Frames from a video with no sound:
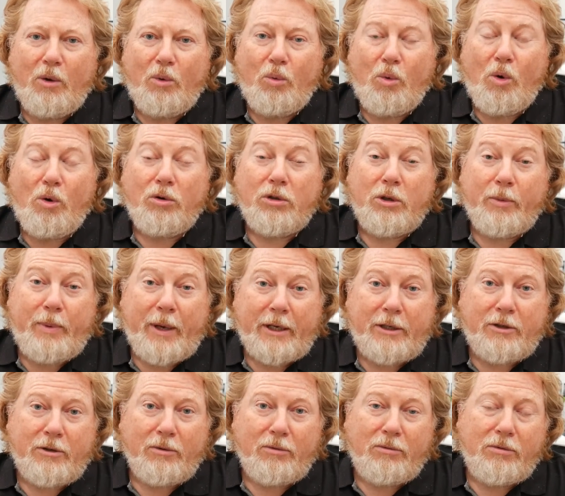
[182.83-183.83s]
water
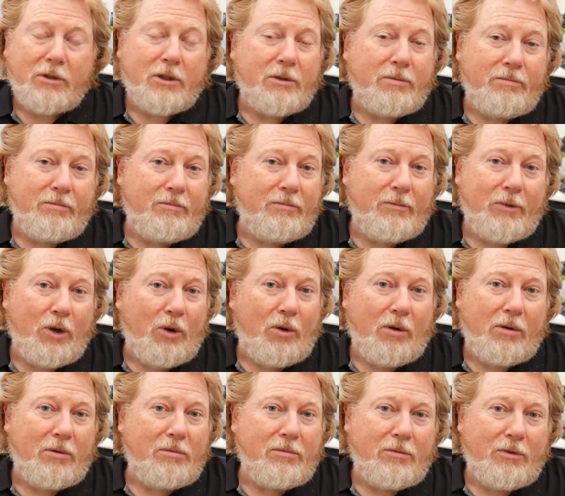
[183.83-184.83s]
pistols, not
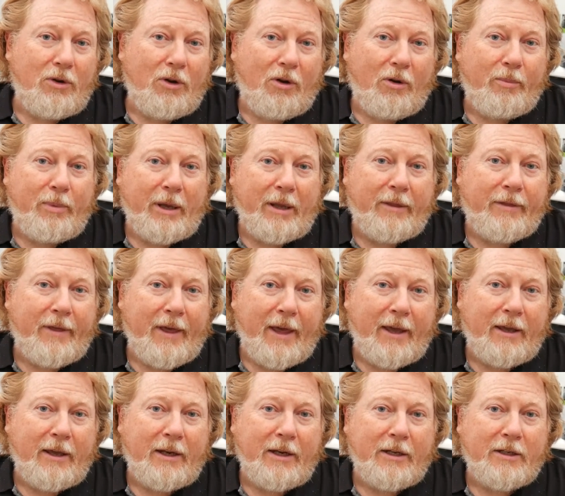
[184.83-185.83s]
a big
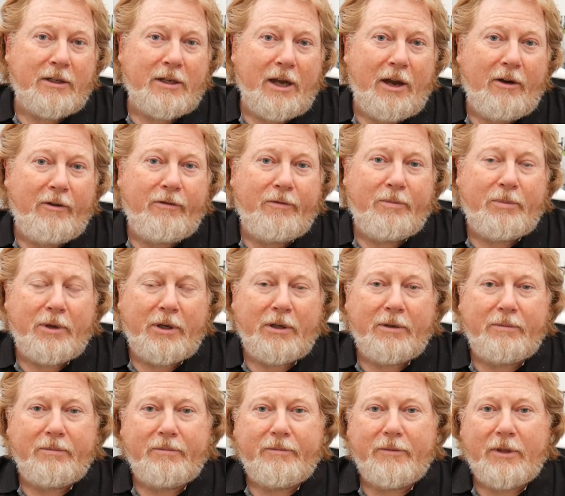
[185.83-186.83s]
thing in itself, but
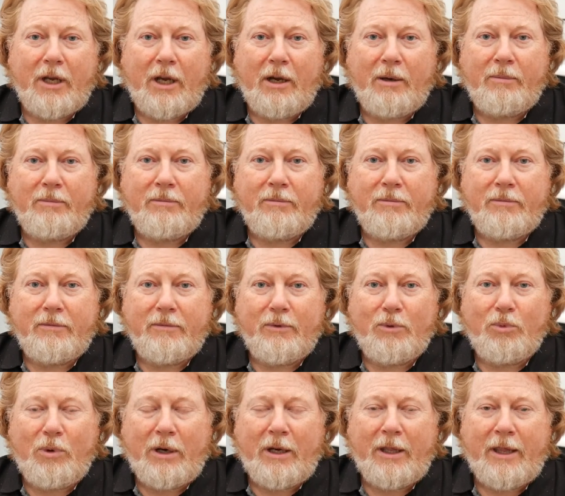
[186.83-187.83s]

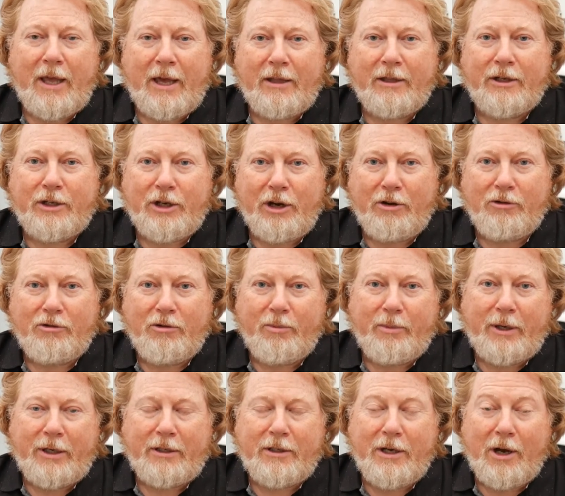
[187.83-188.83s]
one of the other children
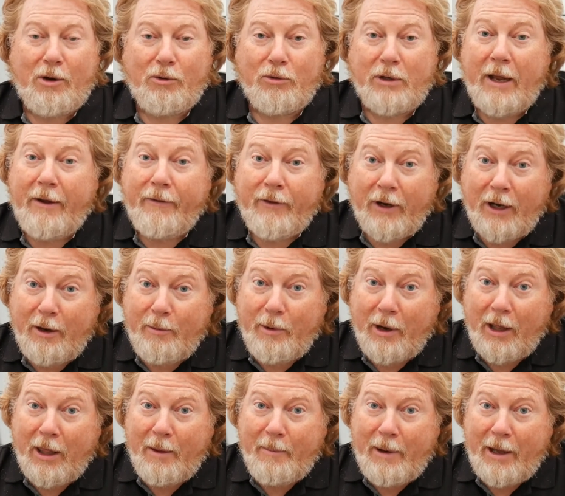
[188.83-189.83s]
had been told definitely
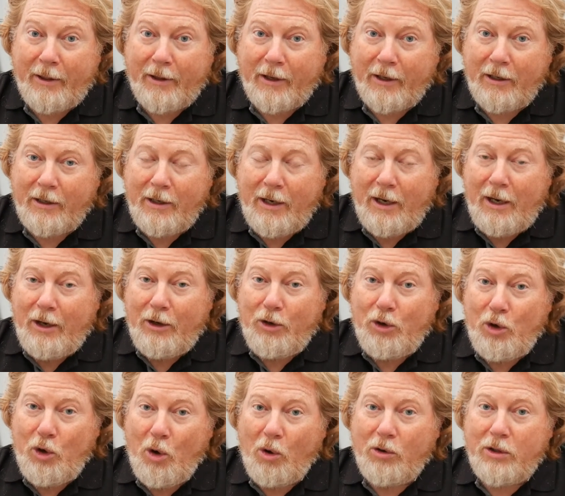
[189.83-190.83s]
by their mother
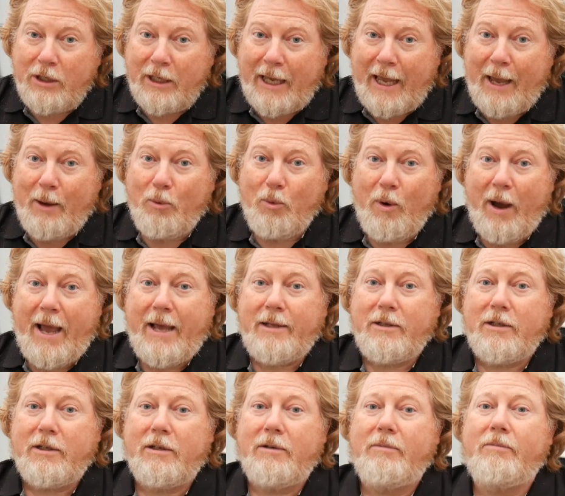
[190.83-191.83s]
not to get
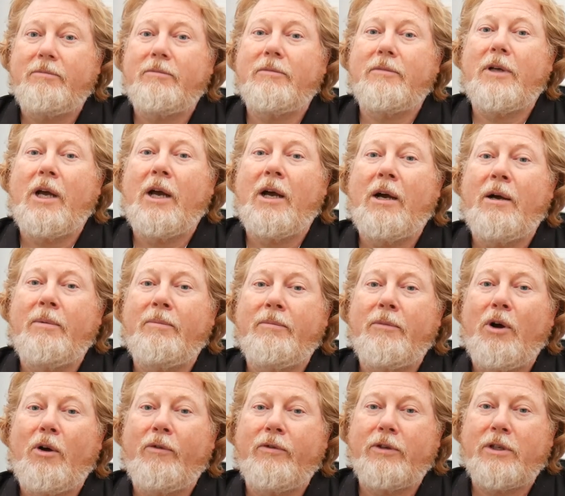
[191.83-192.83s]
wet.
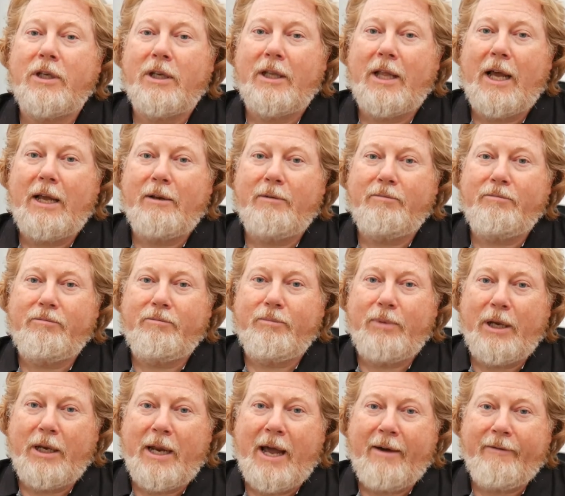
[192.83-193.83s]
Obviously they'd
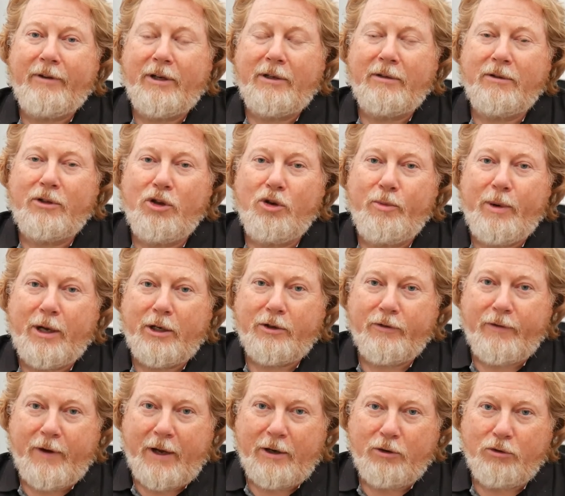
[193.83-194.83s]
been having too much
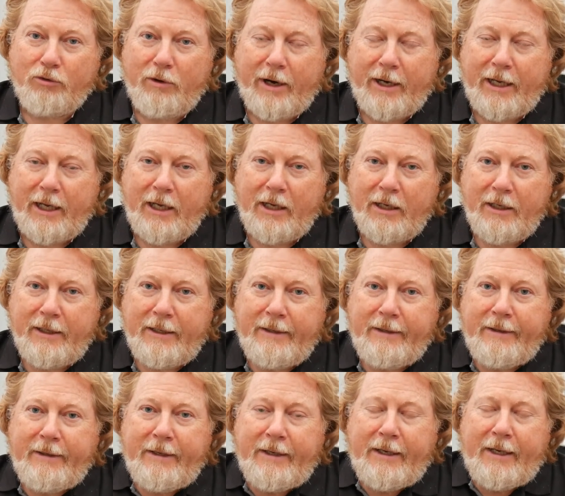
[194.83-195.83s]
fun already,
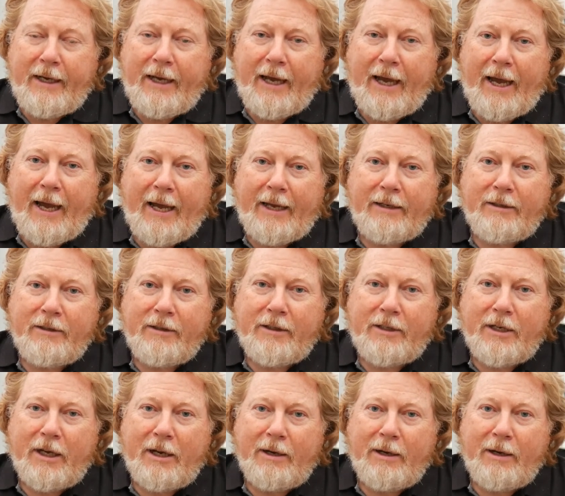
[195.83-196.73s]
and